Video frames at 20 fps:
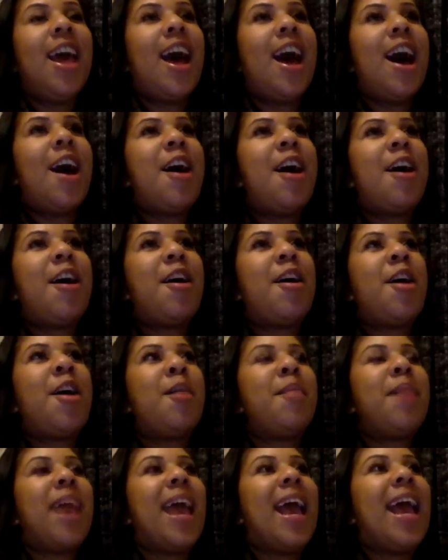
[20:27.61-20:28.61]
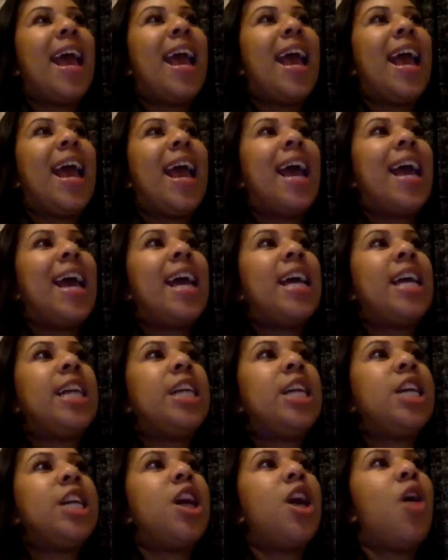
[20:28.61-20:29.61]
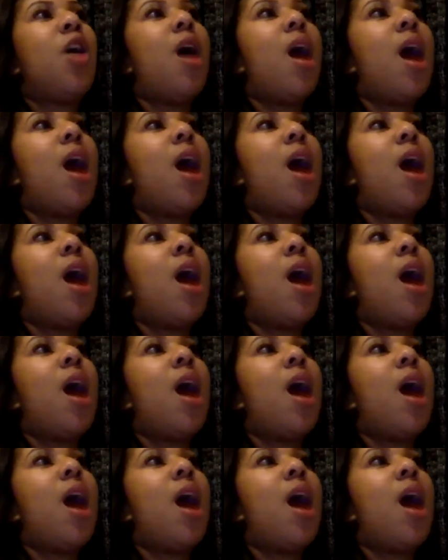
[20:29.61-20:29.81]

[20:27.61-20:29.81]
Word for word: Um, and, and, you know,